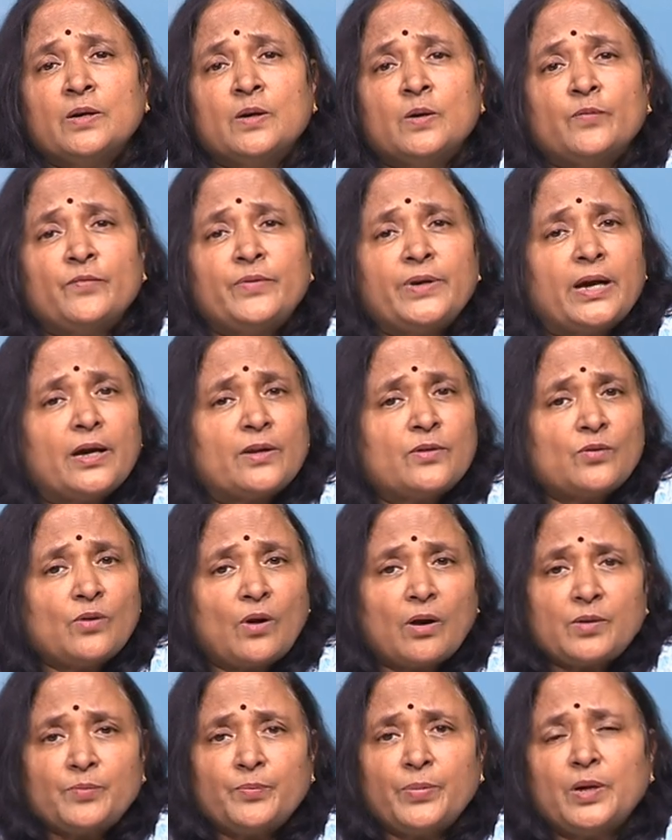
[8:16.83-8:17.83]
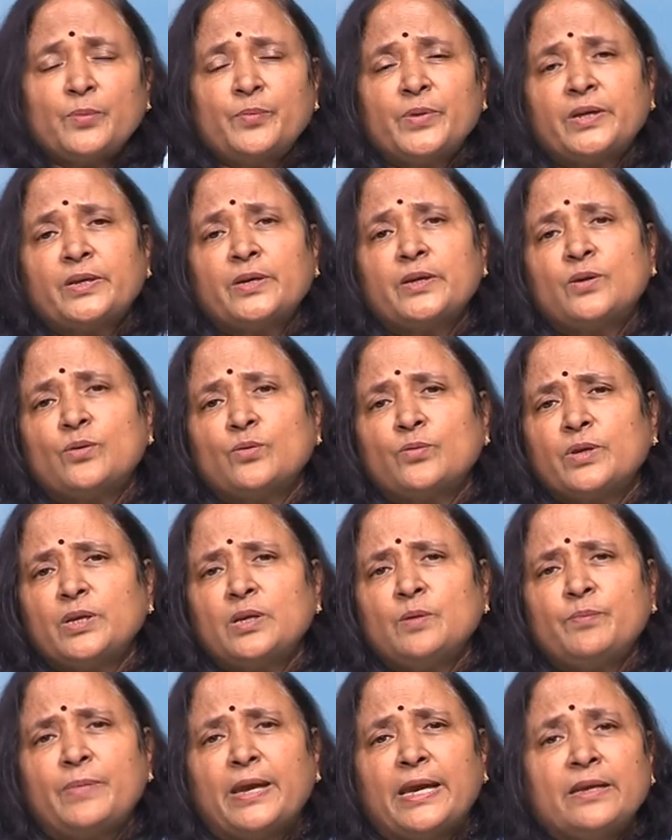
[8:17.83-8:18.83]
We are not permitted to
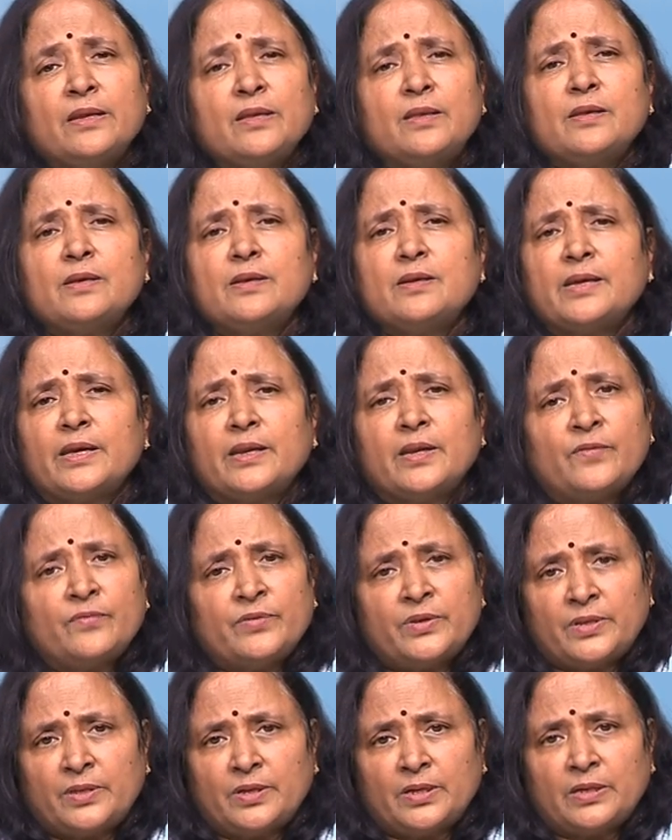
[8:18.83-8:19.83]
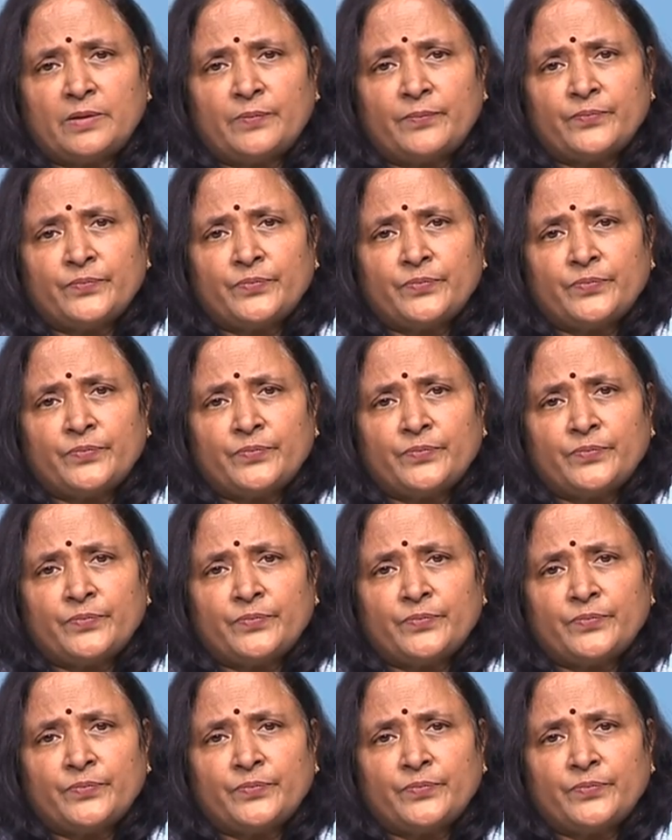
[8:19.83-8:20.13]
keep anything and everything.